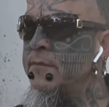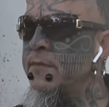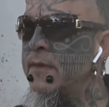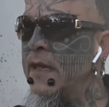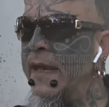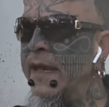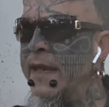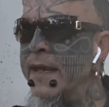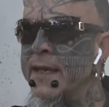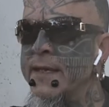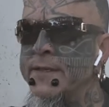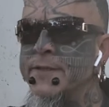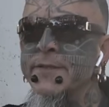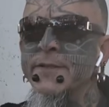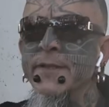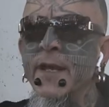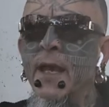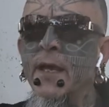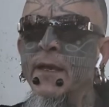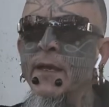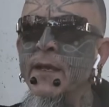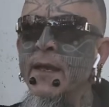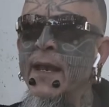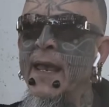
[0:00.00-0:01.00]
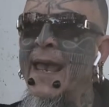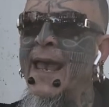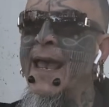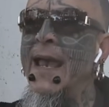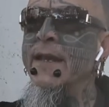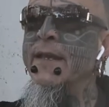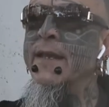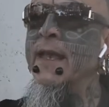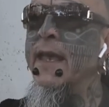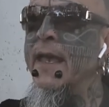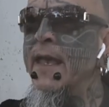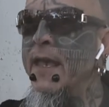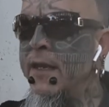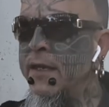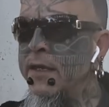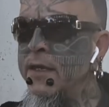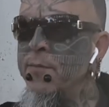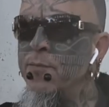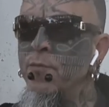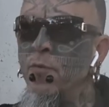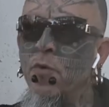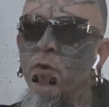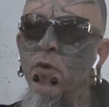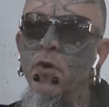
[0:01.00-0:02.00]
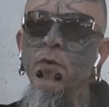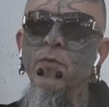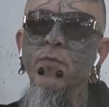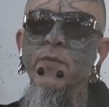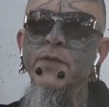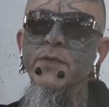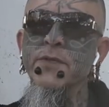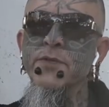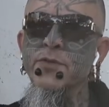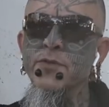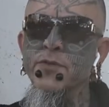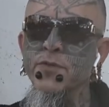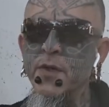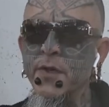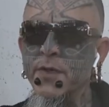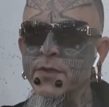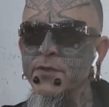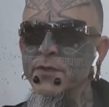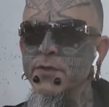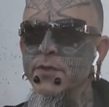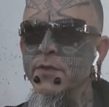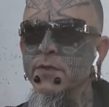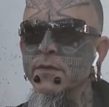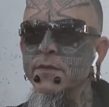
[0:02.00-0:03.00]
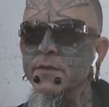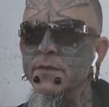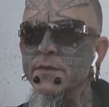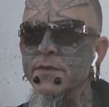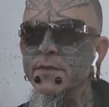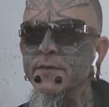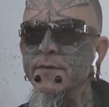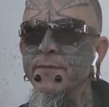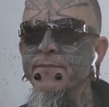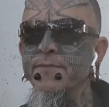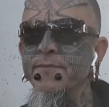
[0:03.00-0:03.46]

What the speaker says: It's not going to add any more restrictions